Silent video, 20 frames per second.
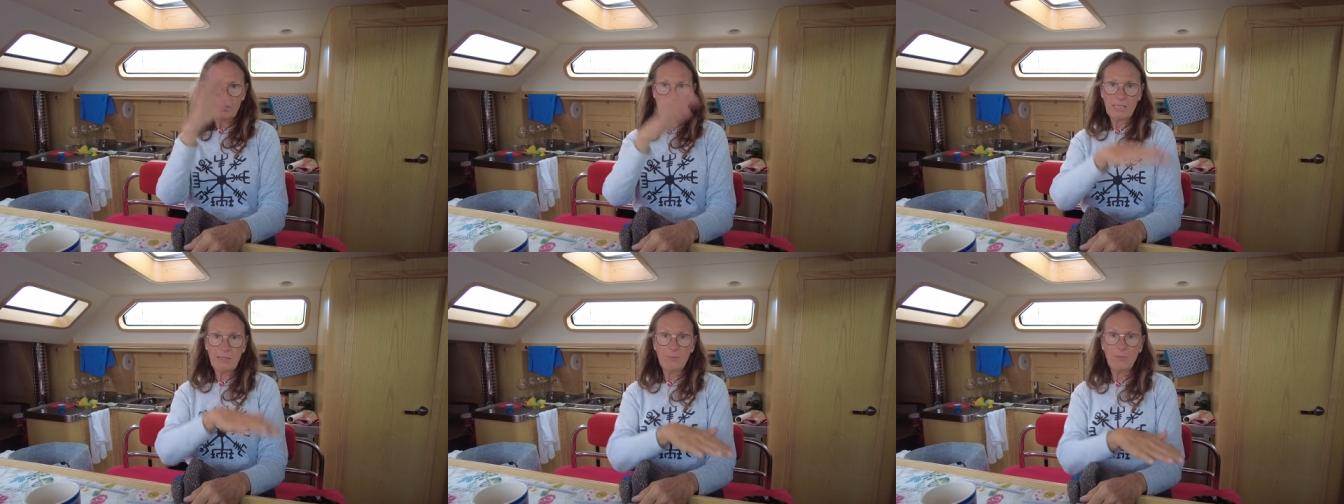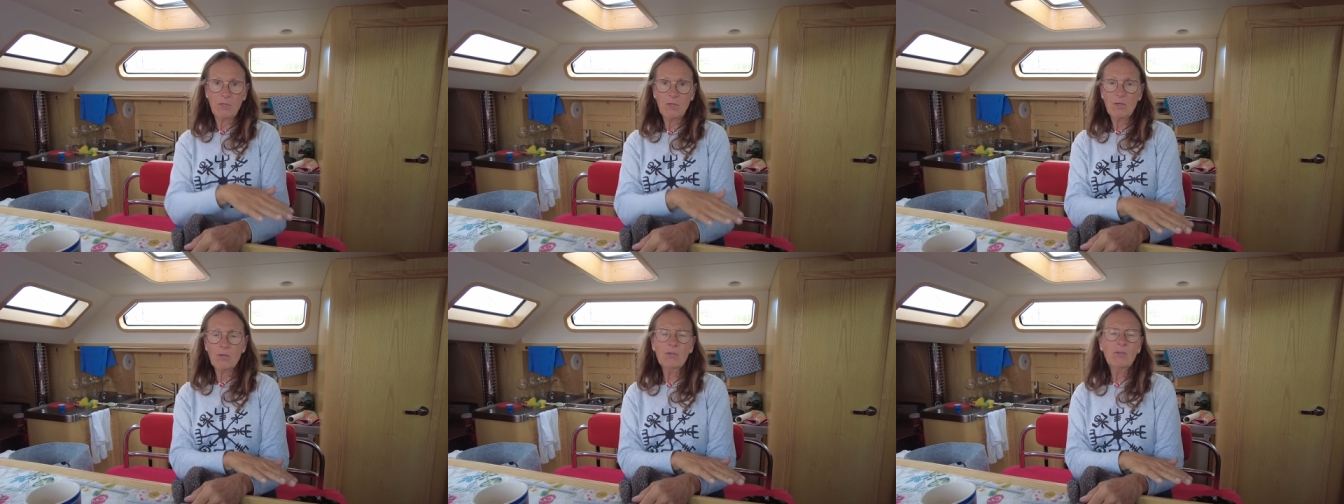time
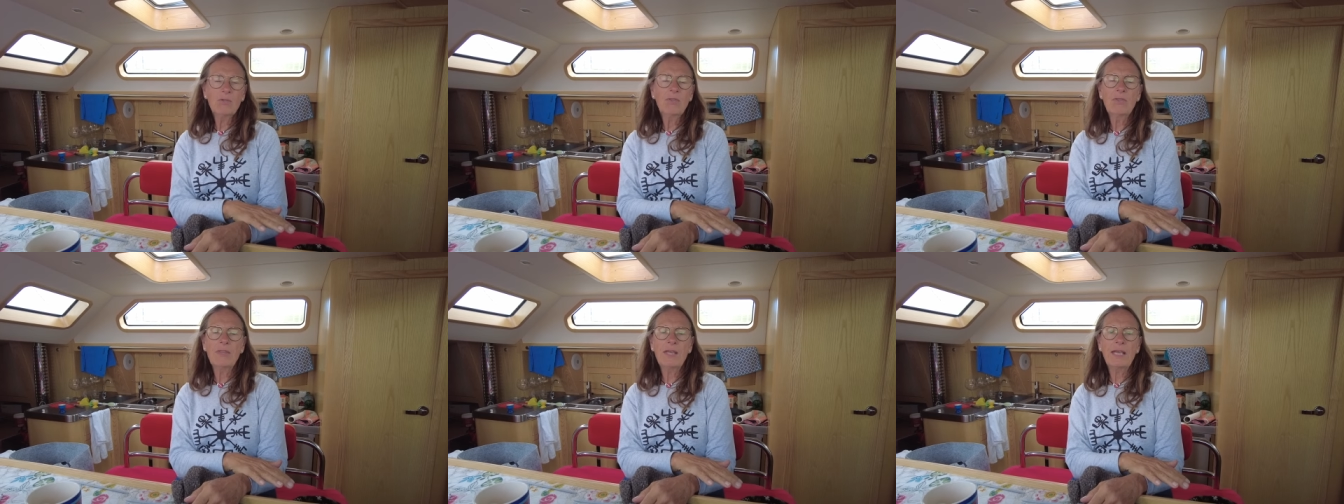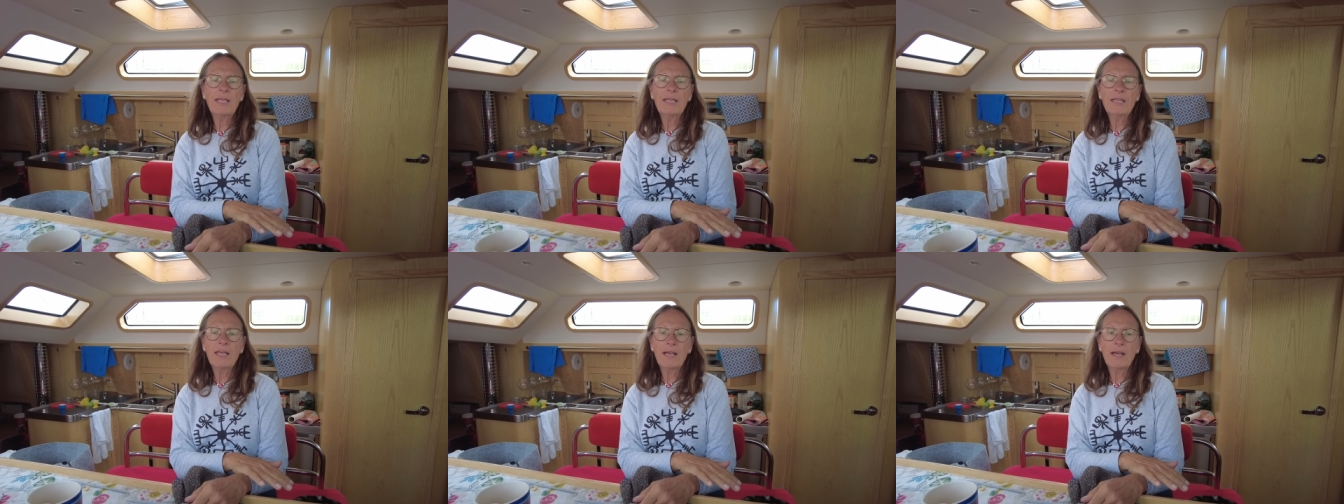ago,
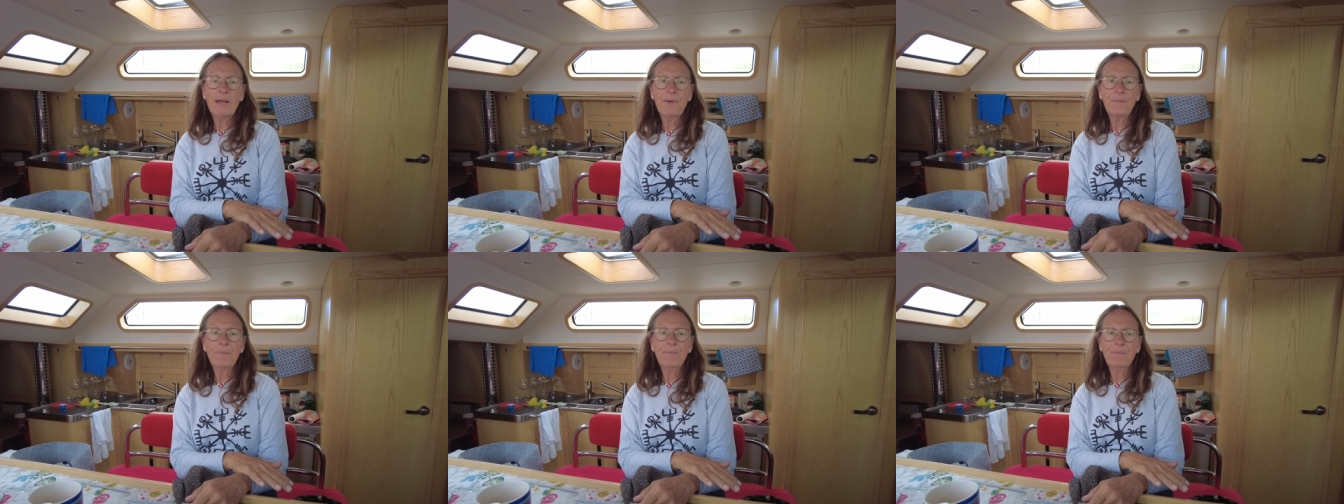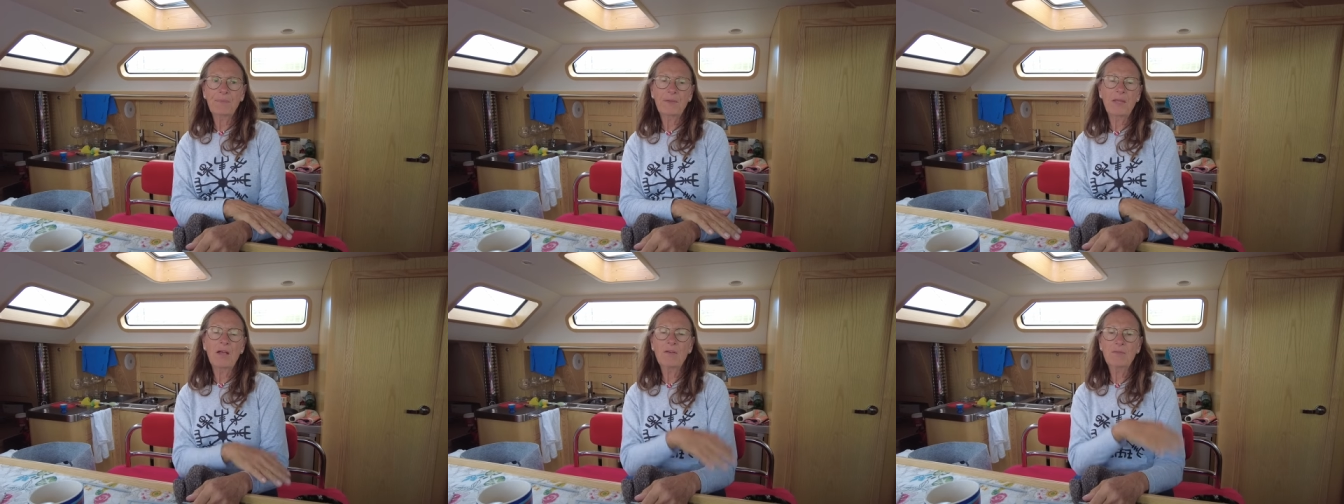they
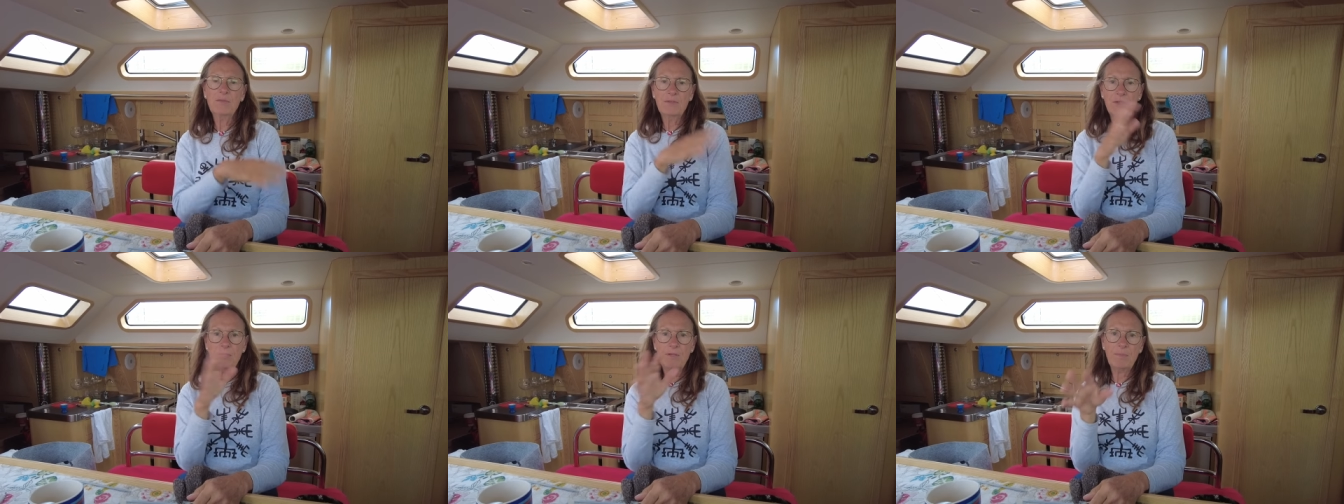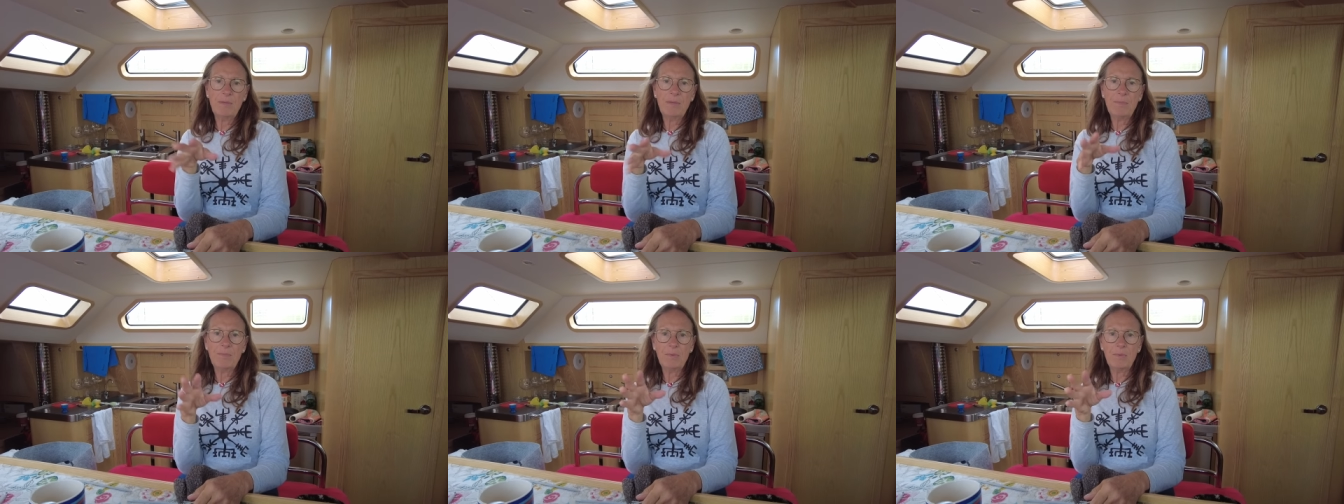after the
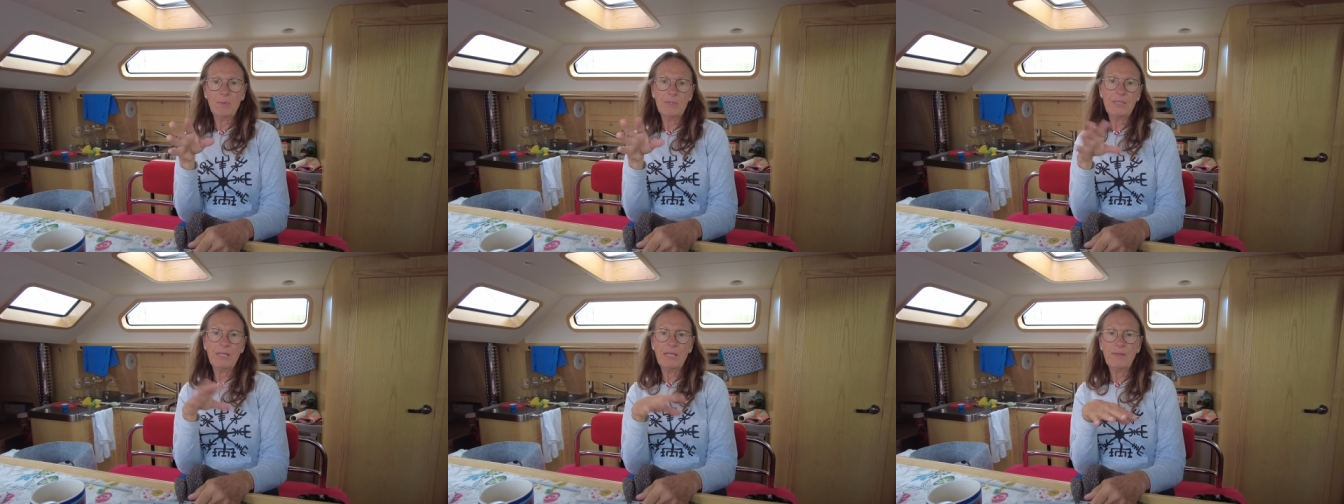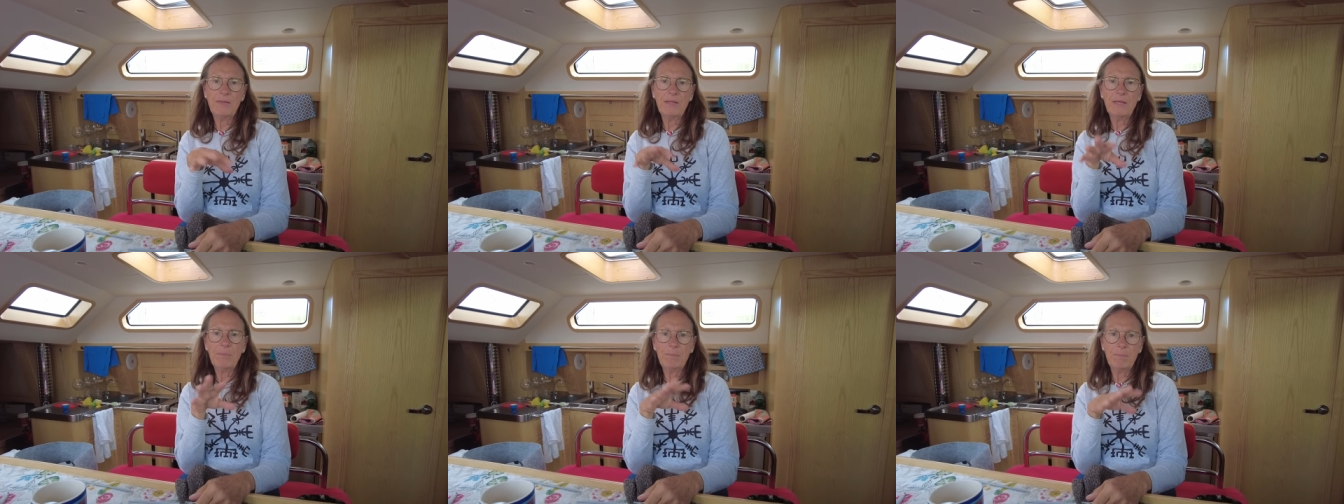people were dead,